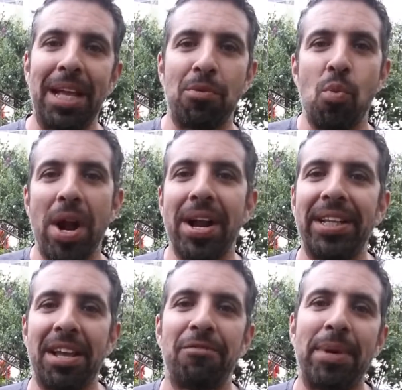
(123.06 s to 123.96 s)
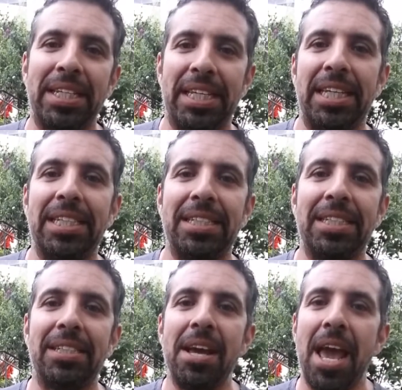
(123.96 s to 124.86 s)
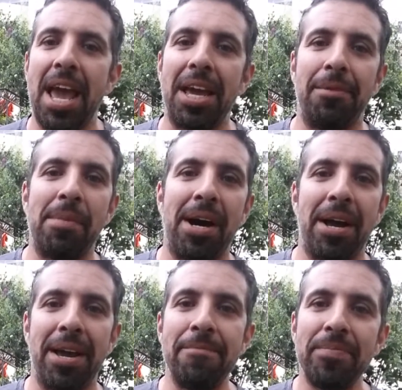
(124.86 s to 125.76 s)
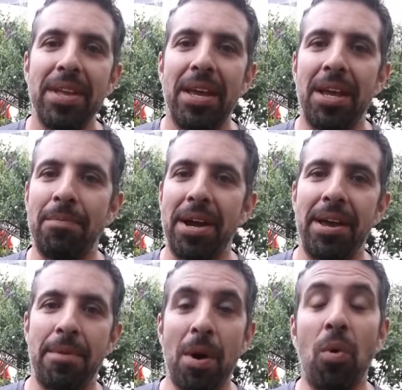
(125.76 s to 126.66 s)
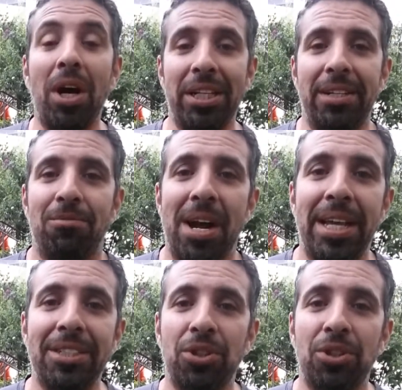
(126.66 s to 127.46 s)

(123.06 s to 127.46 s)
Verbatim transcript: like where I left my keys and my and my and my wallet, right?